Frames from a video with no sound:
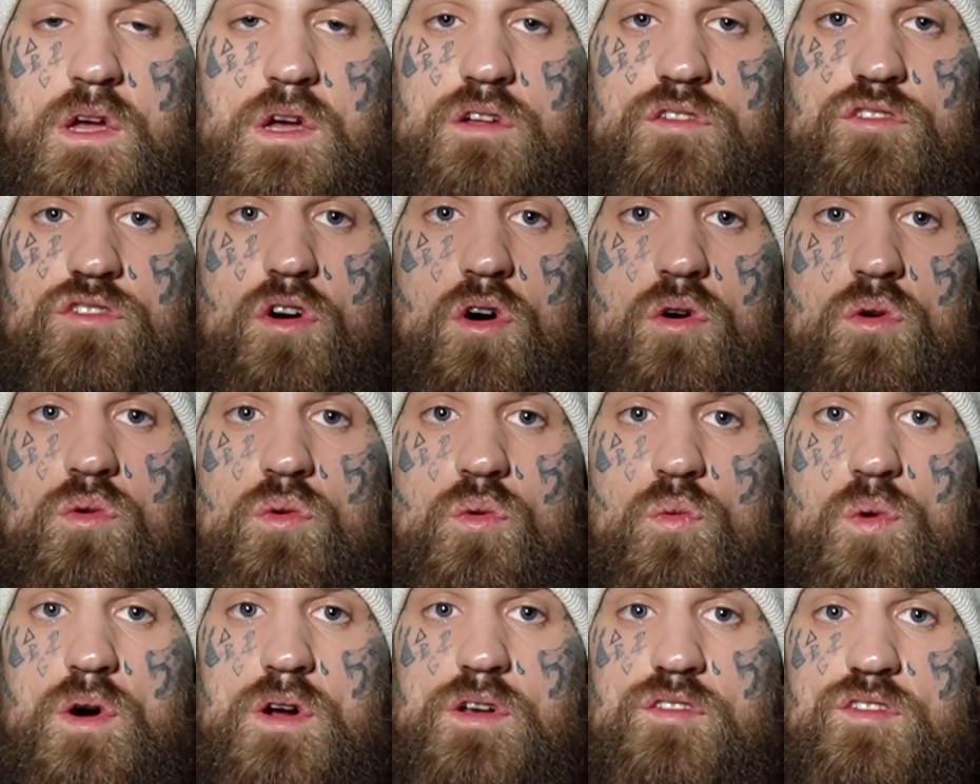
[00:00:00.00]
So
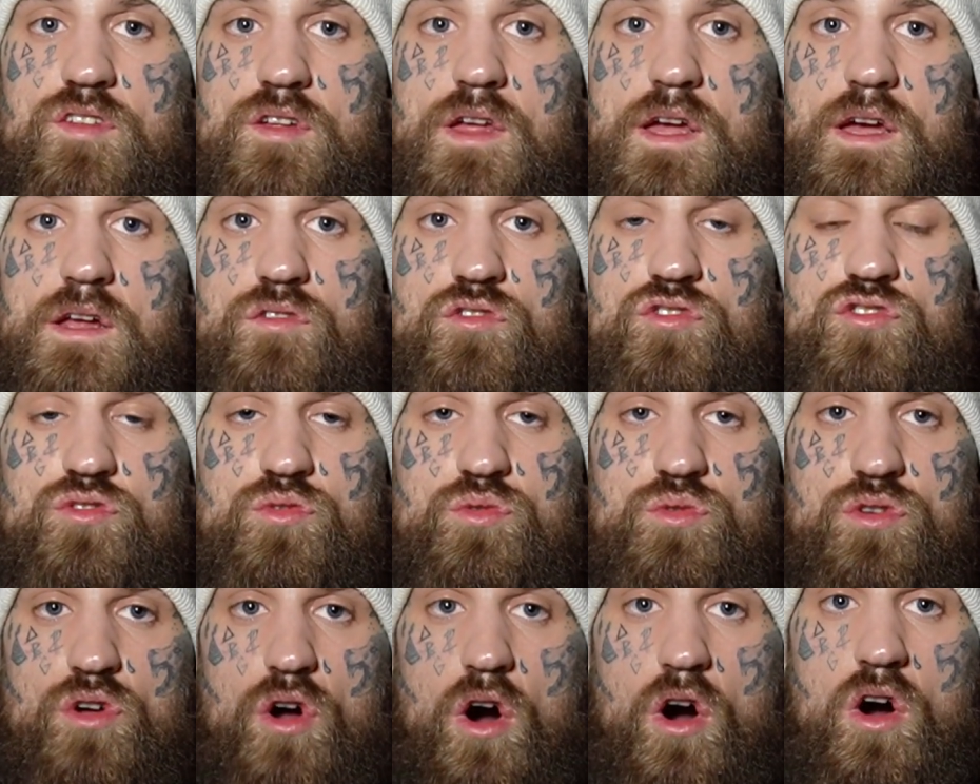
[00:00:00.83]
once again,
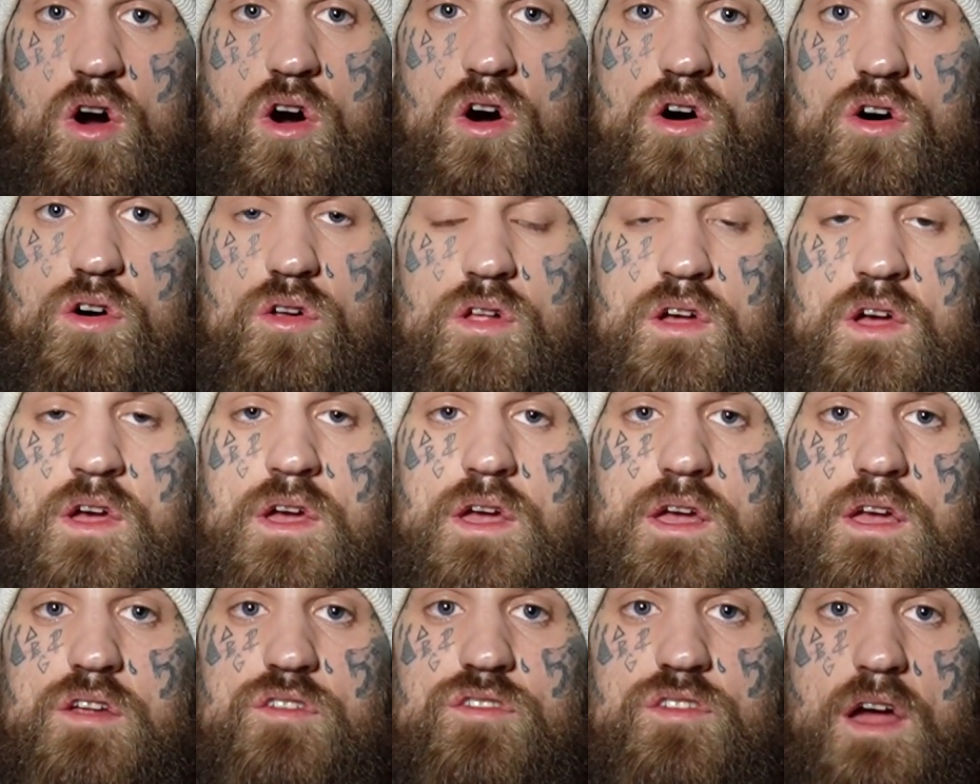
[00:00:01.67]
shugal
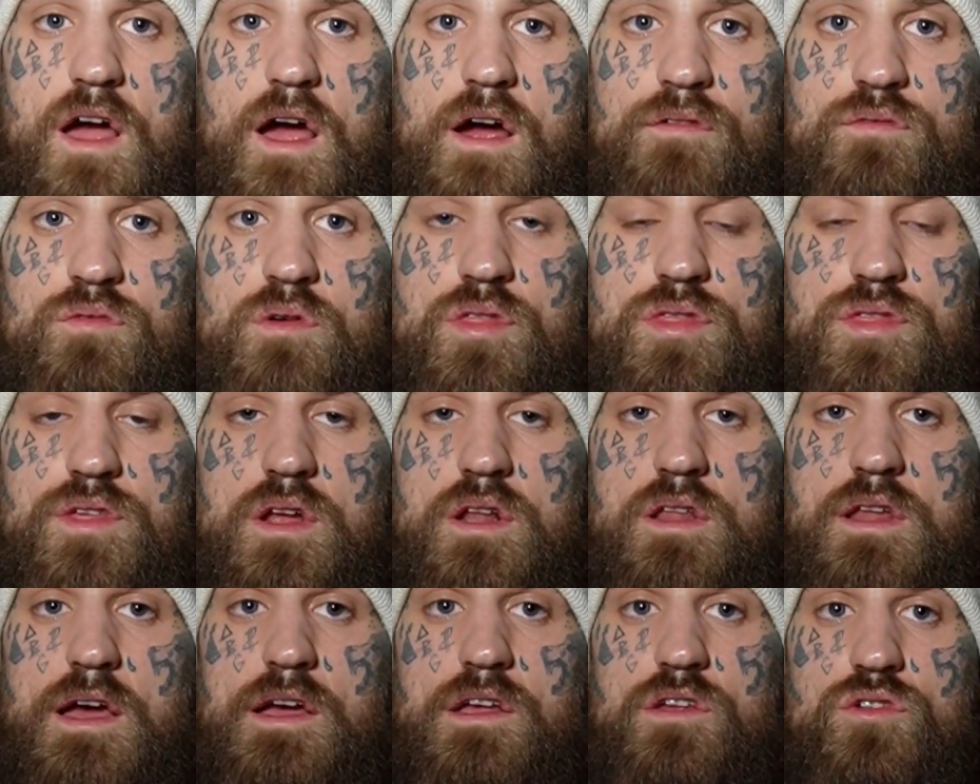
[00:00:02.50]
is
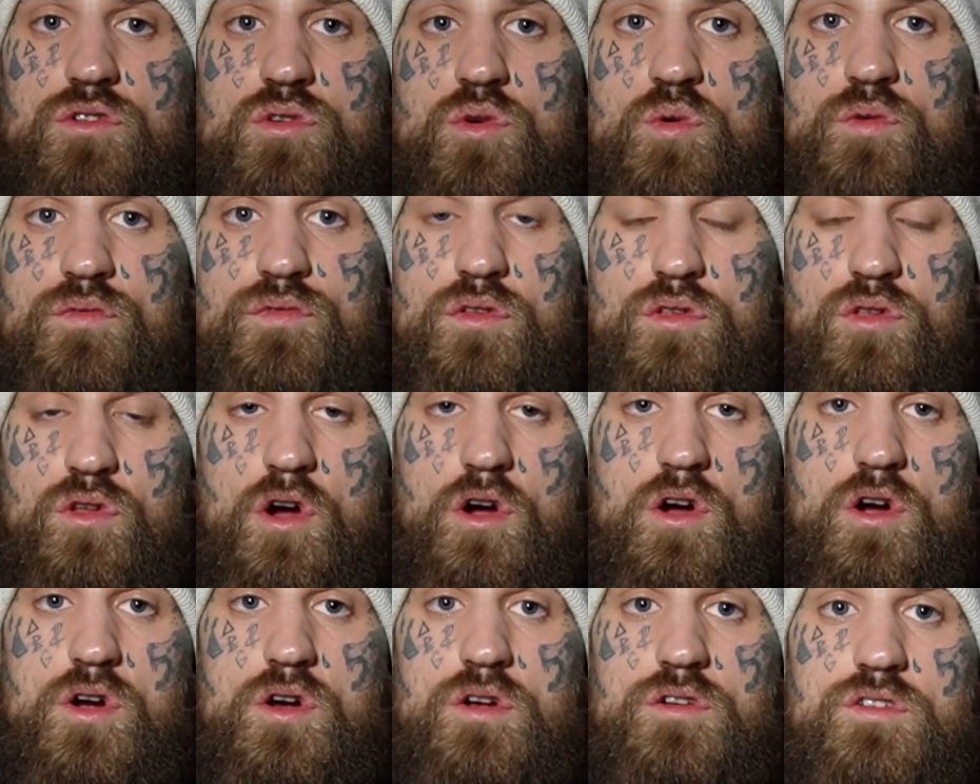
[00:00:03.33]
everything that you've
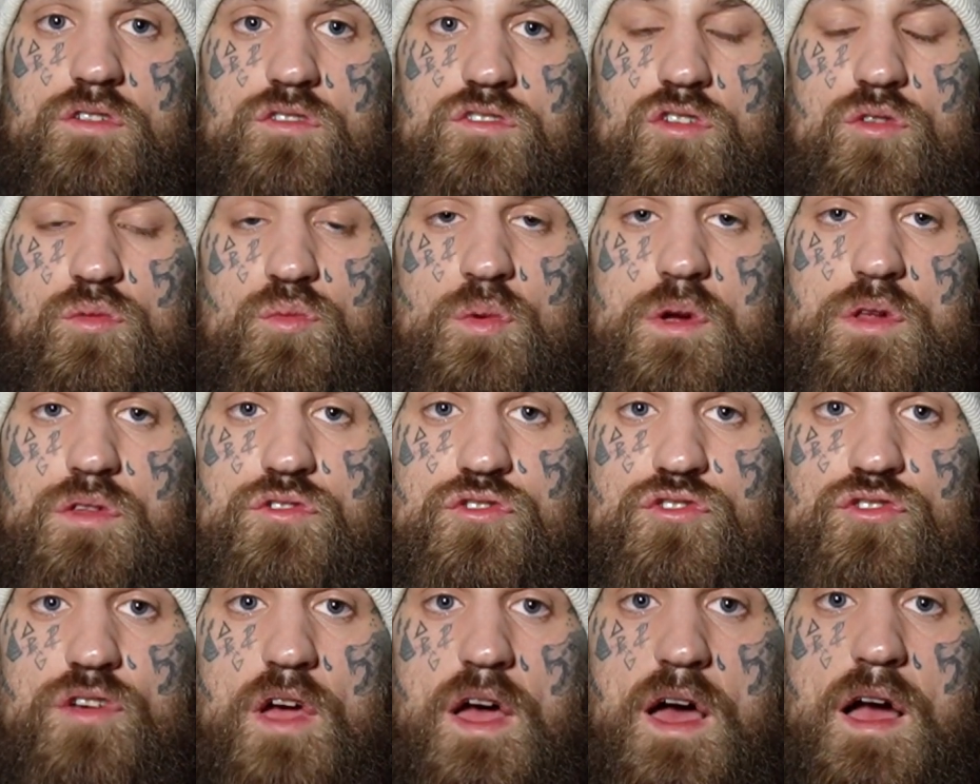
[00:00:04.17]
learned to
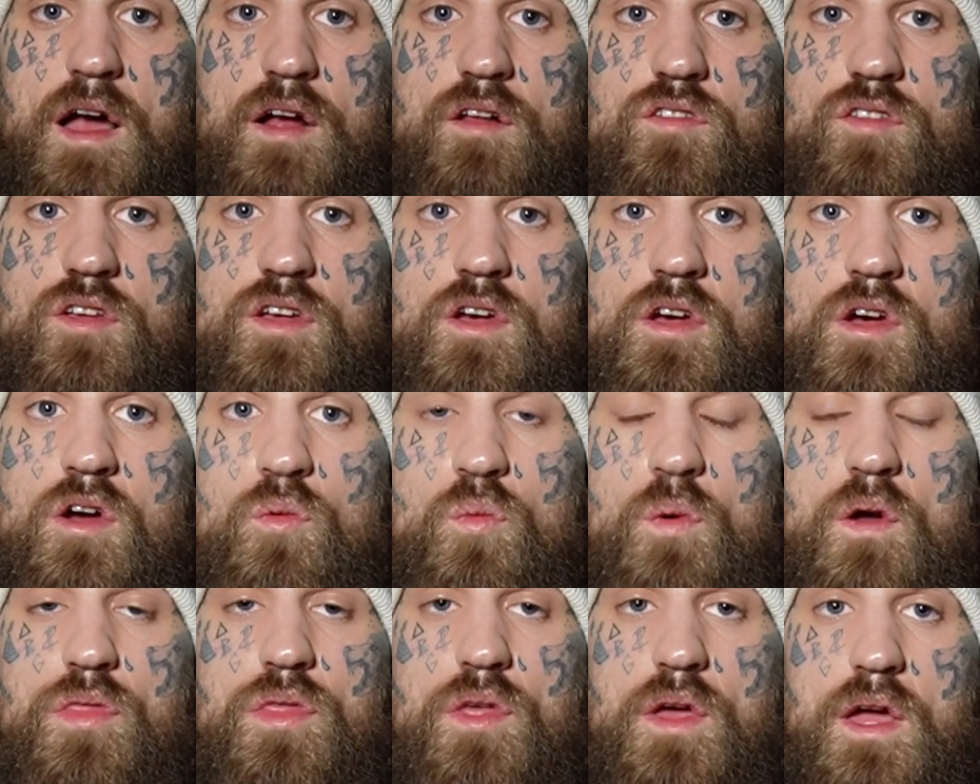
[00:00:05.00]
reject
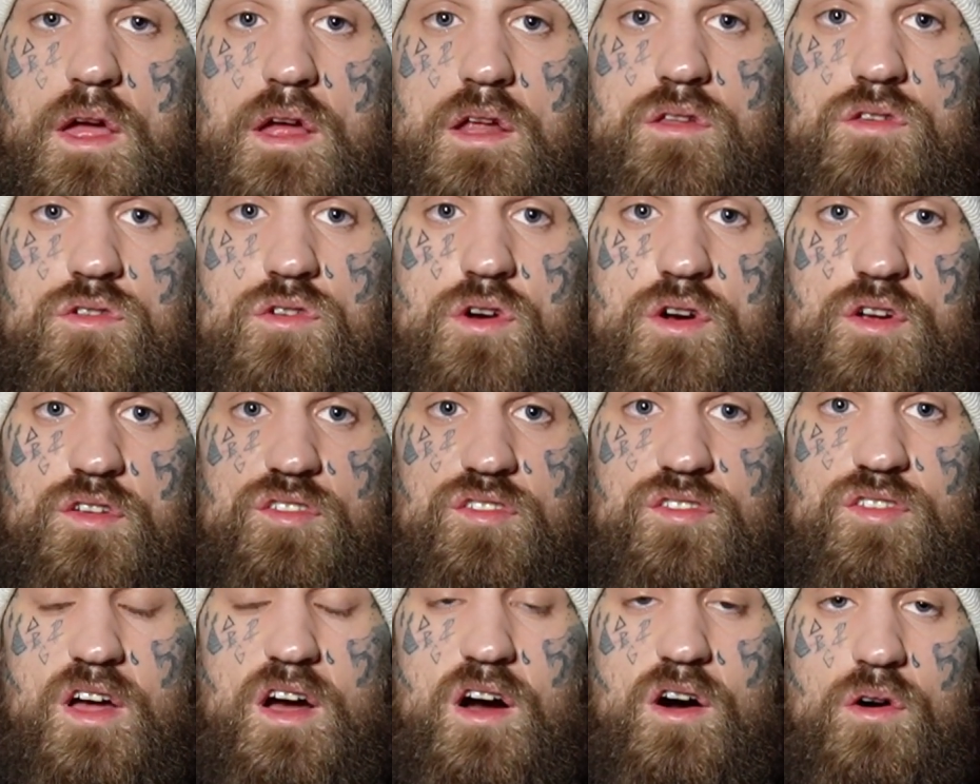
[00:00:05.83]
within
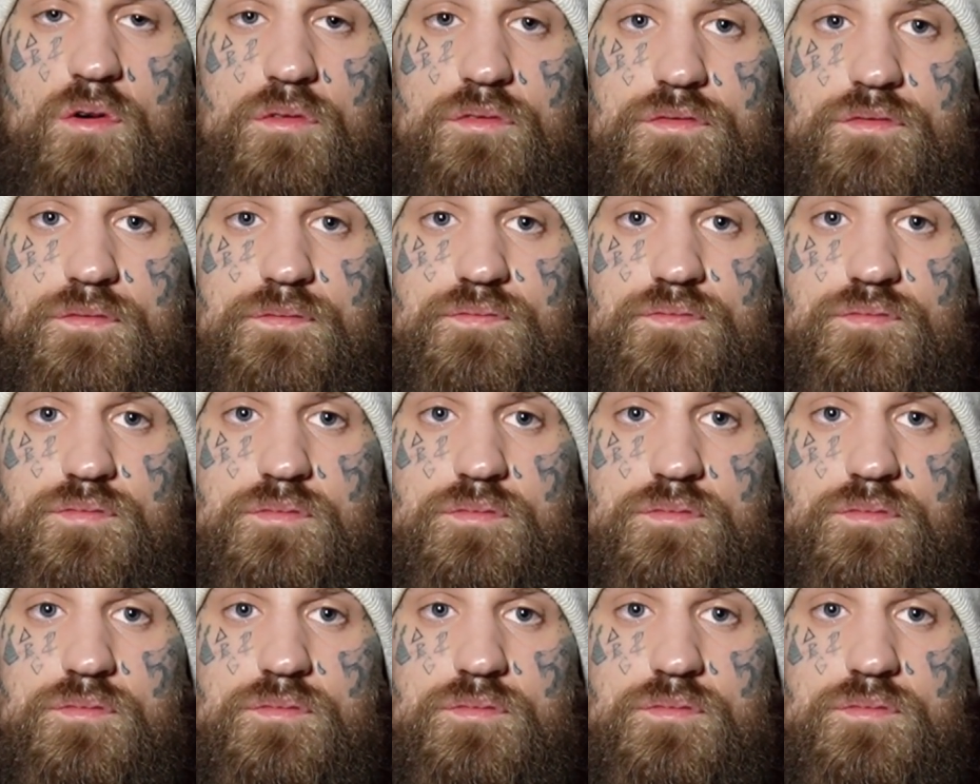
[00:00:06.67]
yourself.